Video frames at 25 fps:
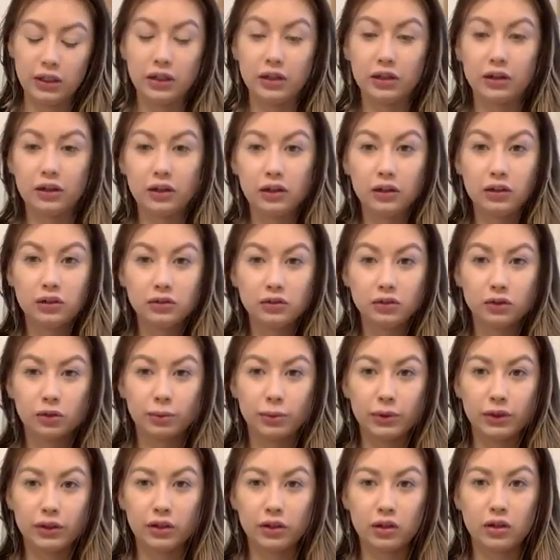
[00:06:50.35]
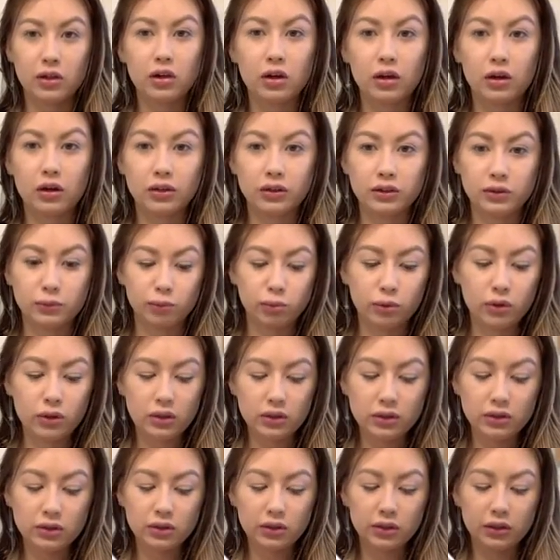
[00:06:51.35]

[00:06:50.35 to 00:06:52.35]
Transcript: a little bit of the NARS bronzer.